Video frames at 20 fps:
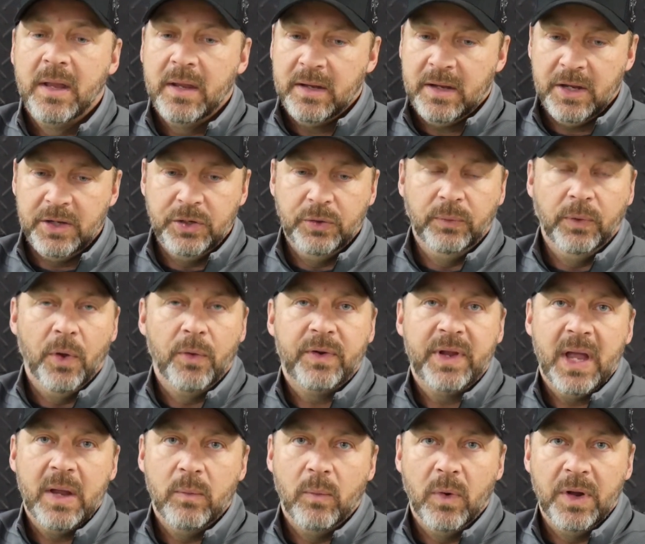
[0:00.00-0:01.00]
Can you
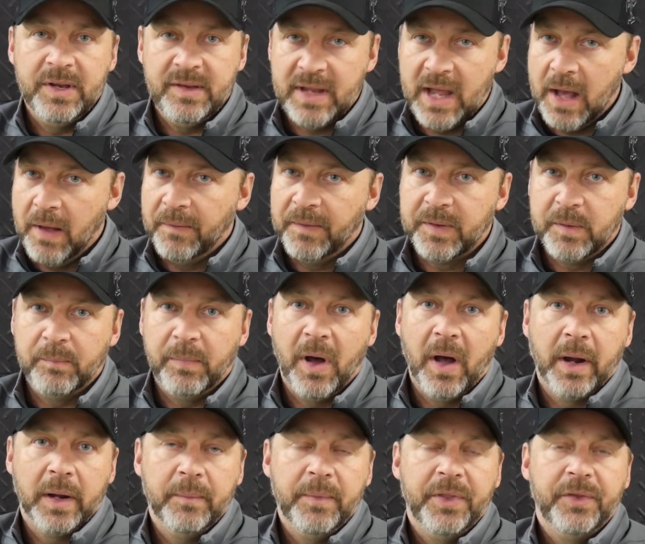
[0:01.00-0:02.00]
locate one down at the
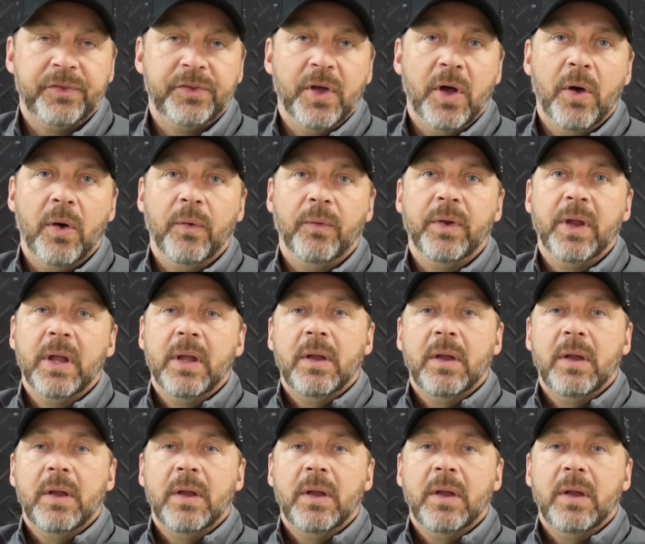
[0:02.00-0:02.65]
bottom of the zone?